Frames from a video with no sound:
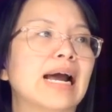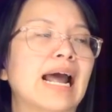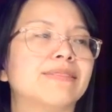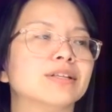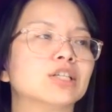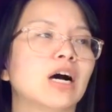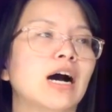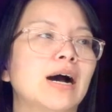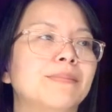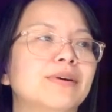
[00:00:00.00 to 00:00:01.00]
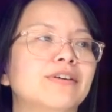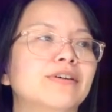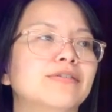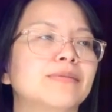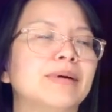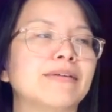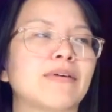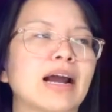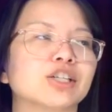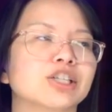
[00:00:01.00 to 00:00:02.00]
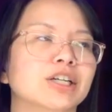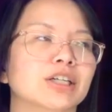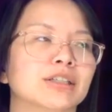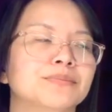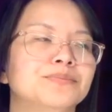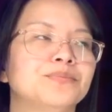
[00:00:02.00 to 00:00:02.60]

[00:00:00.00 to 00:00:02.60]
at the top of my fraction here.